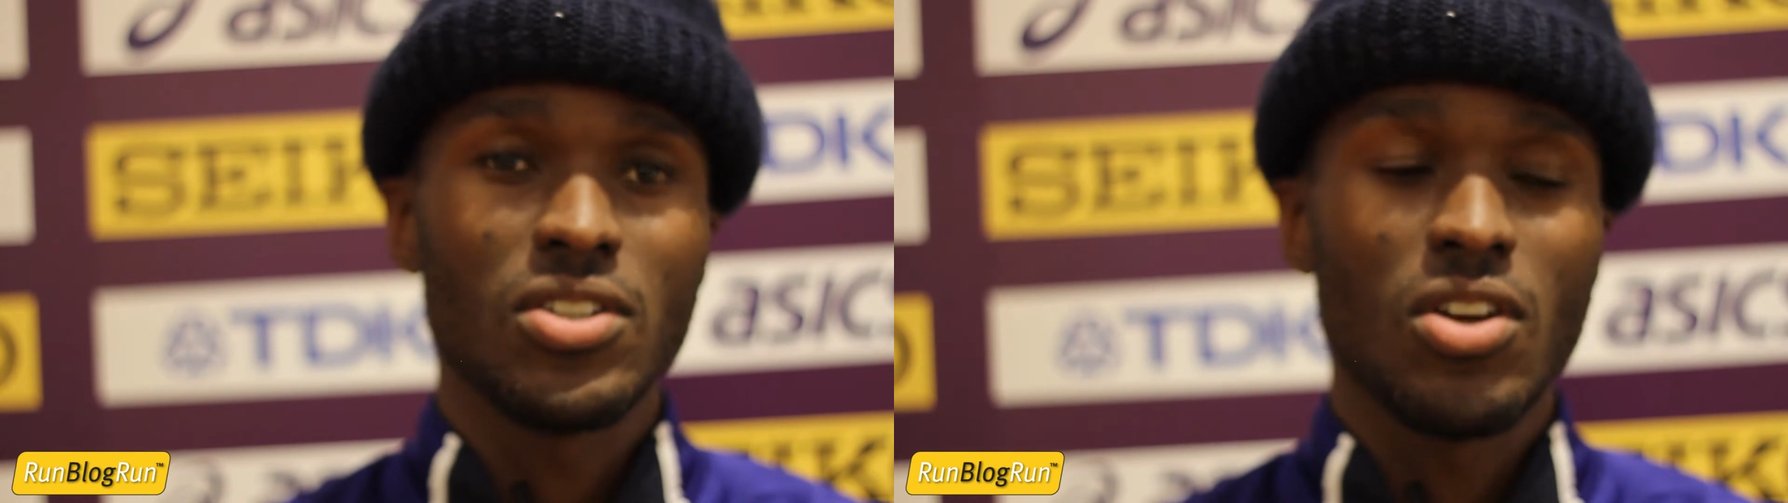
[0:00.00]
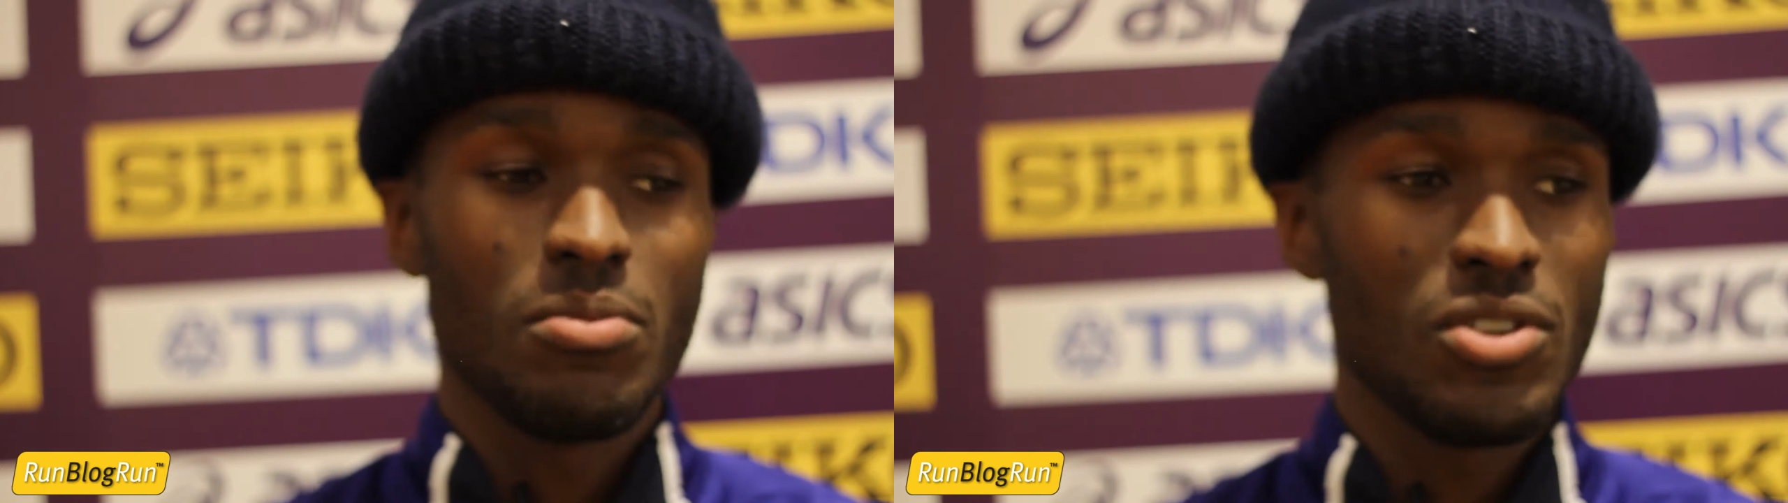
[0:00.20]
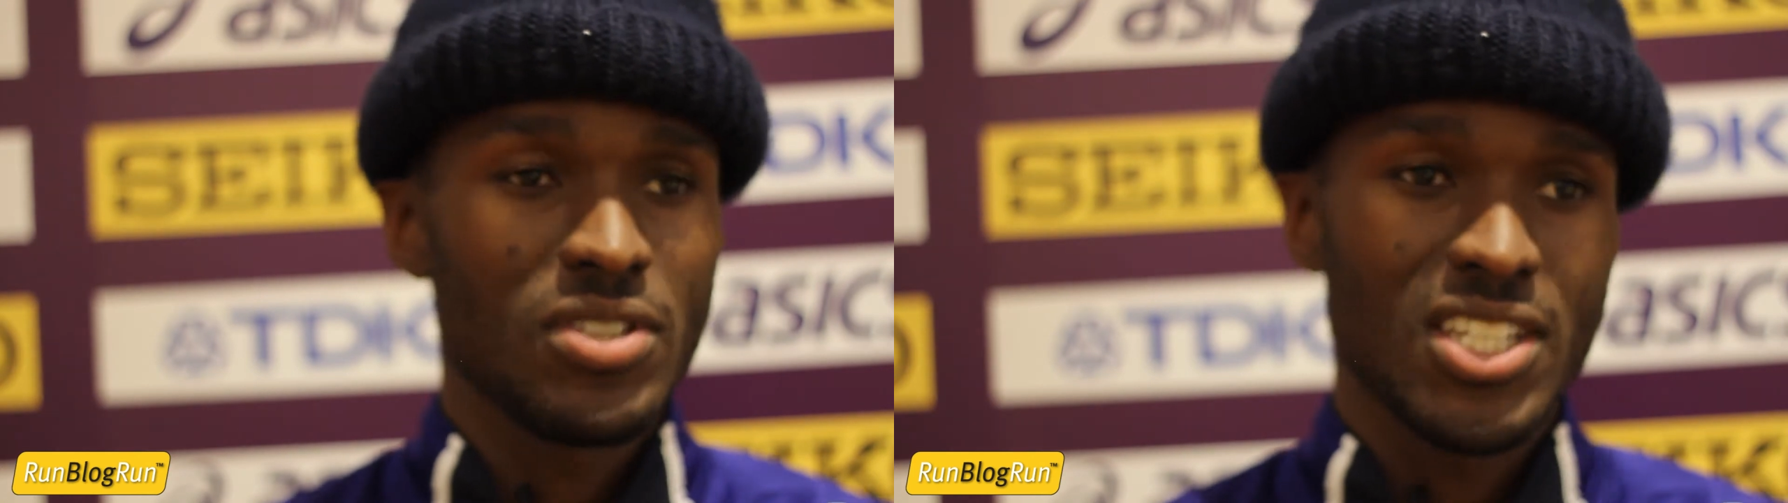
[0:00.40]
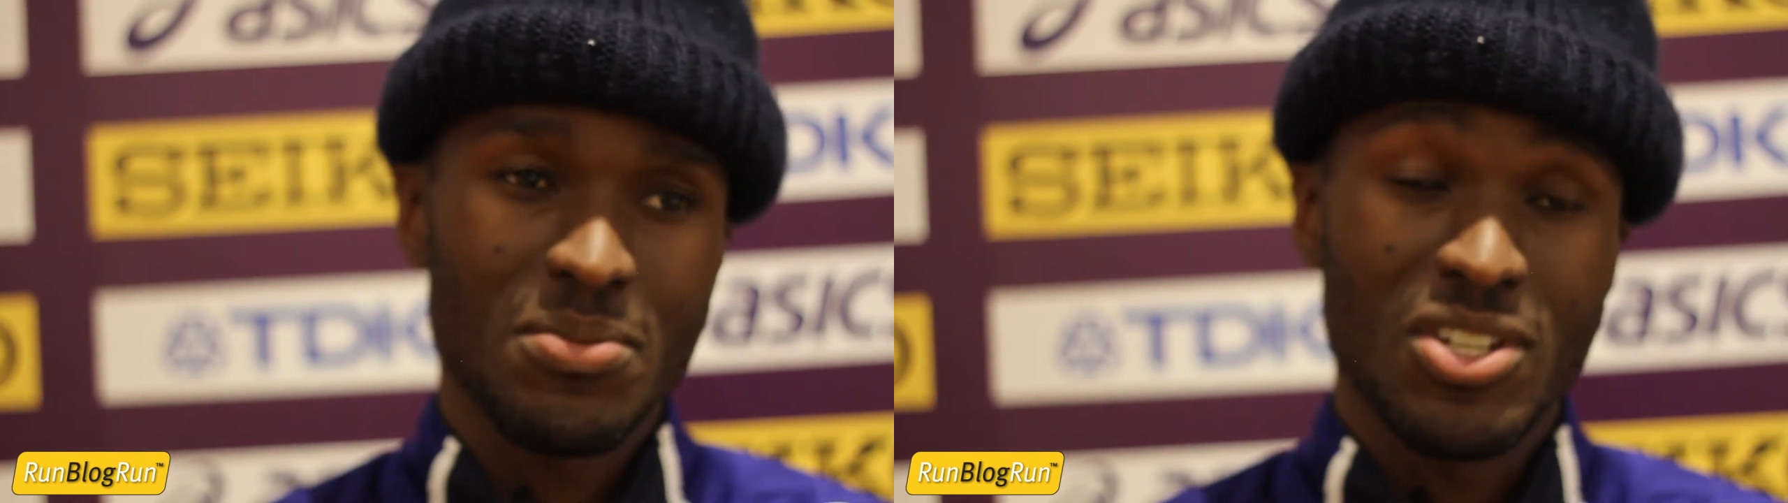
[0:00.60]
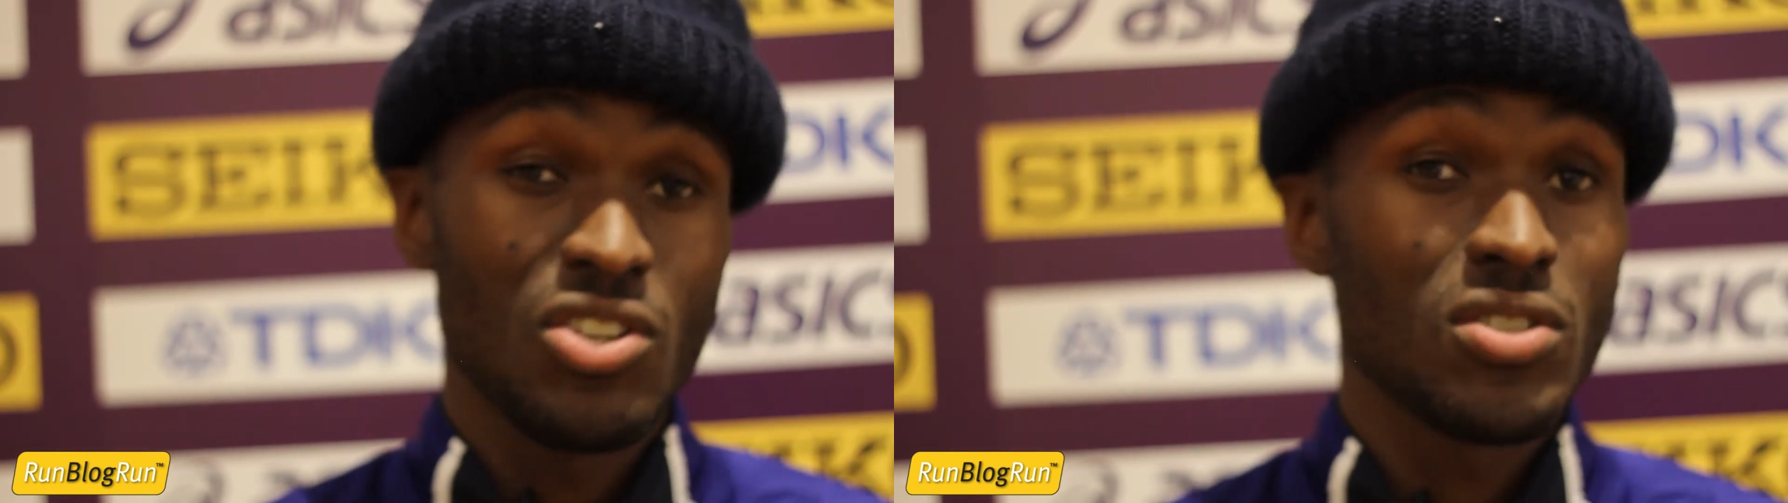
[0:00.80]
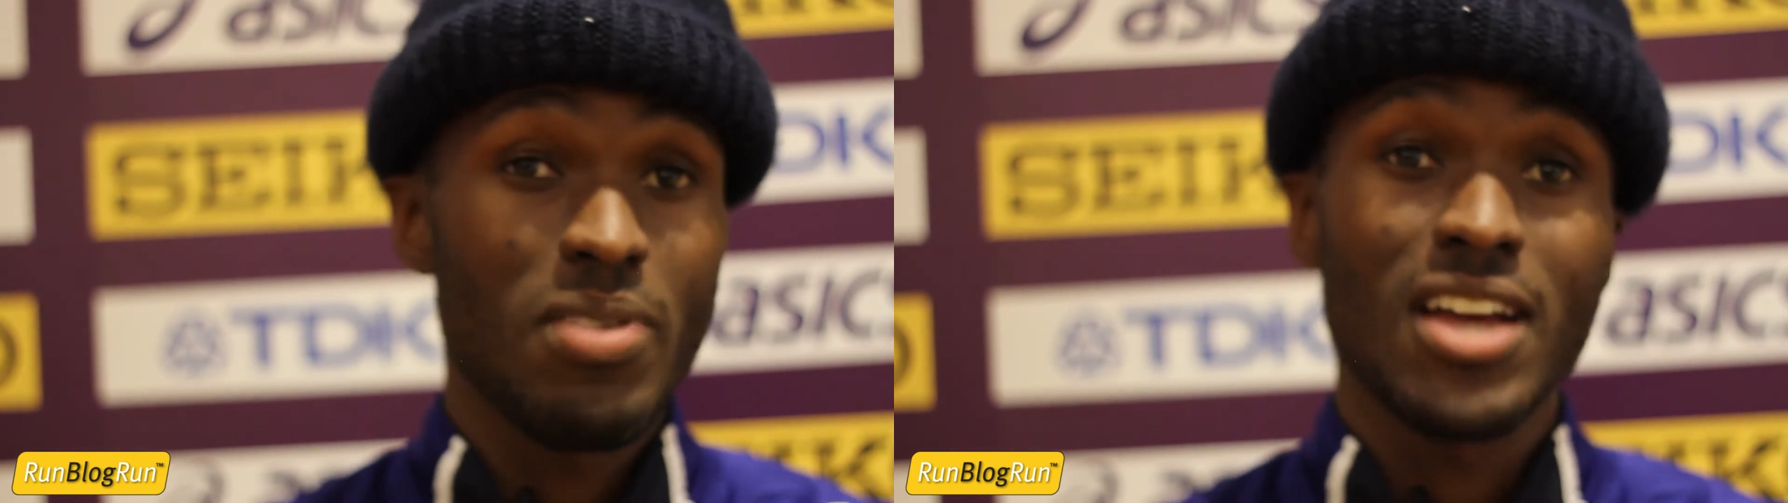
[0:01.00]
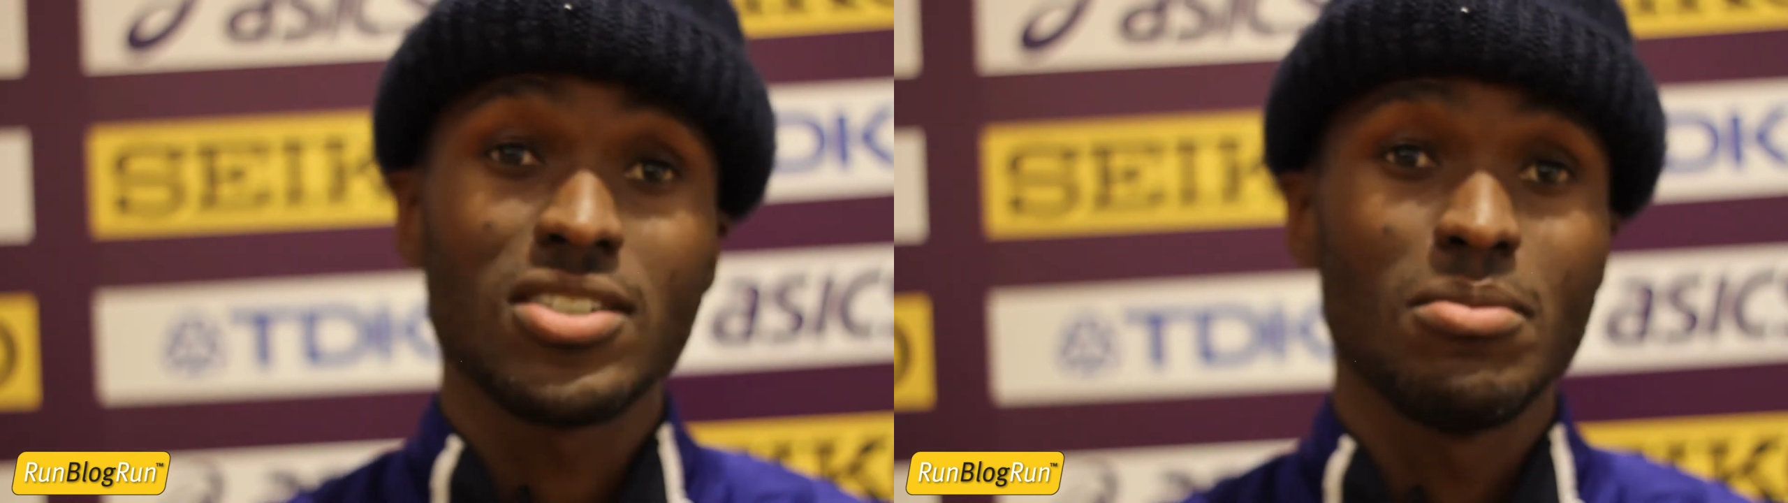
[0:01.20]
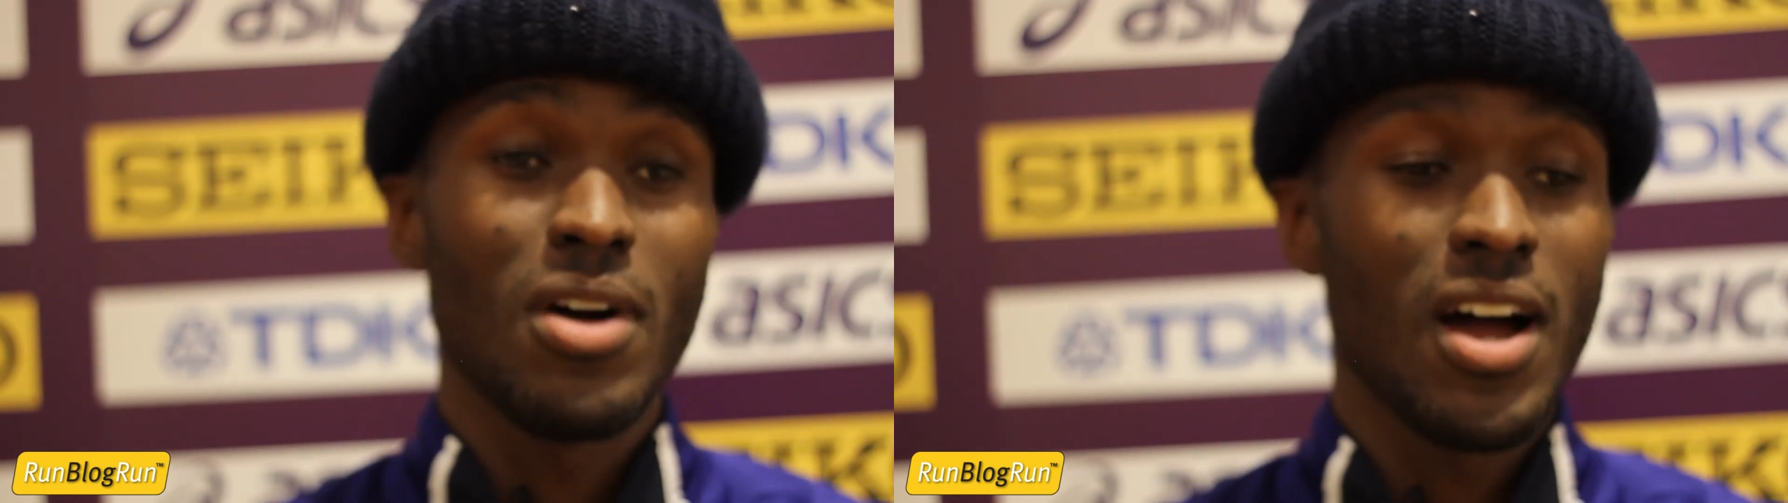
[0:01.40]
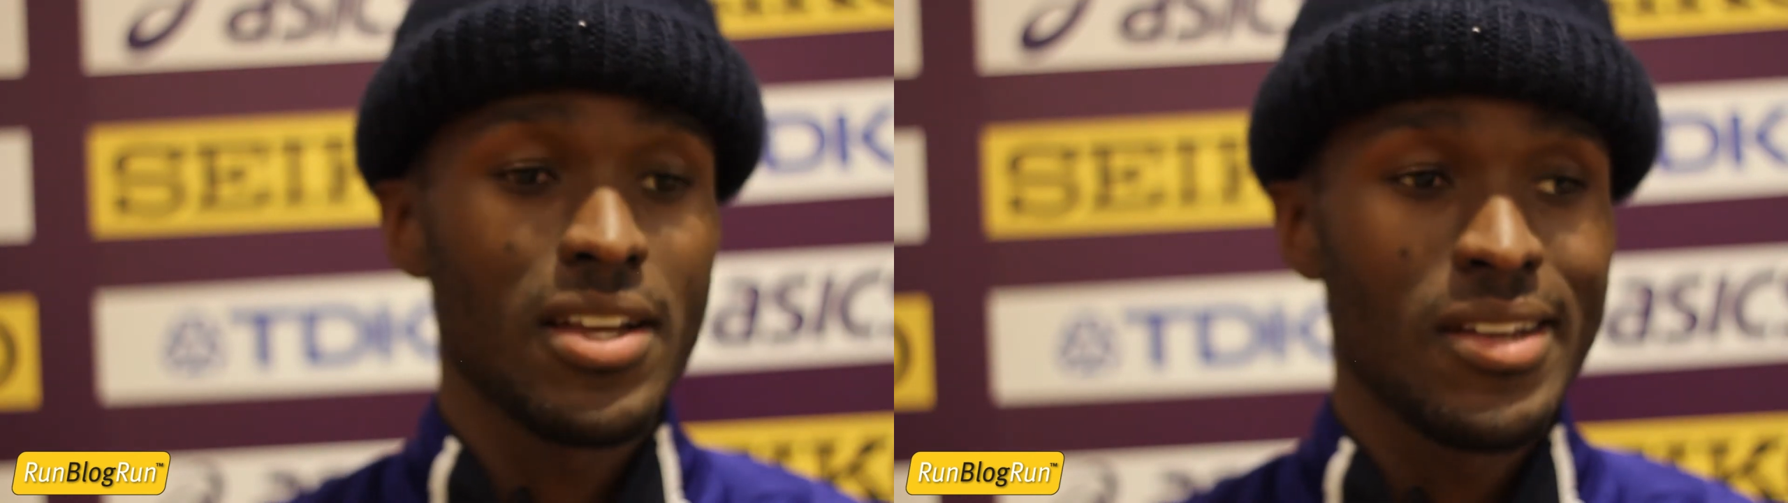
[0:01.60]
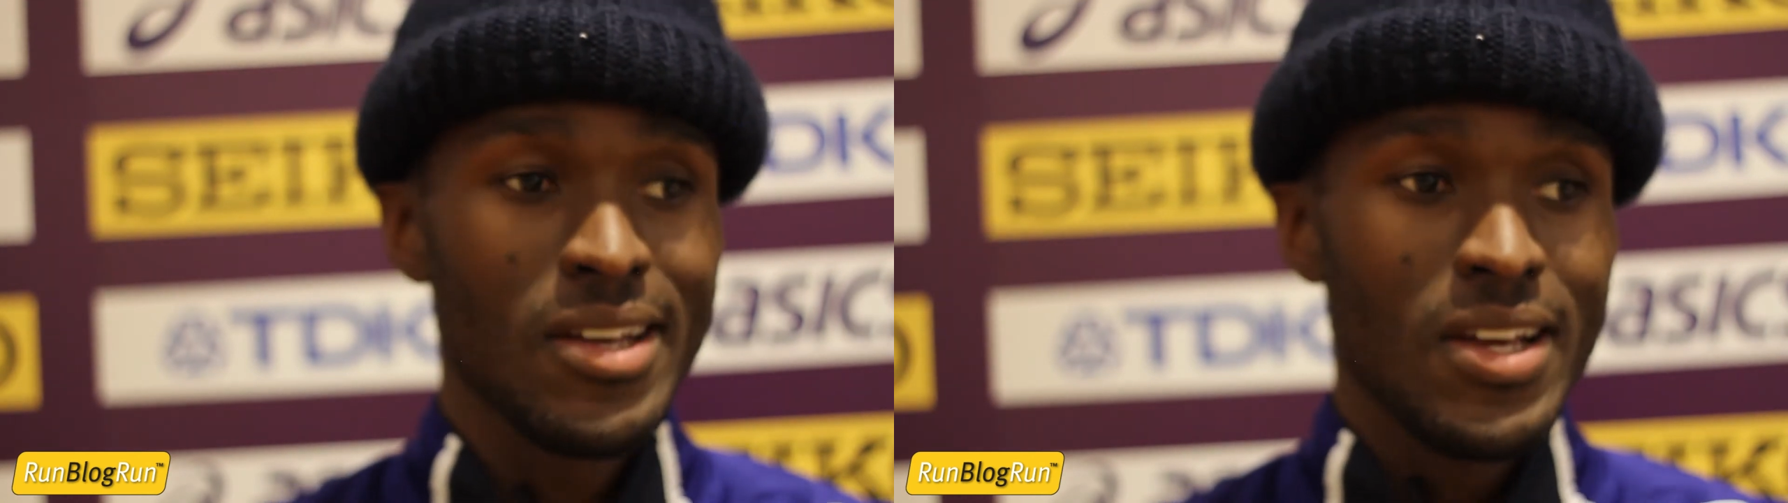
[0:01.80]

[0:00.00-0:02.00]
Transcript: You know, music has been a huge passion of mine.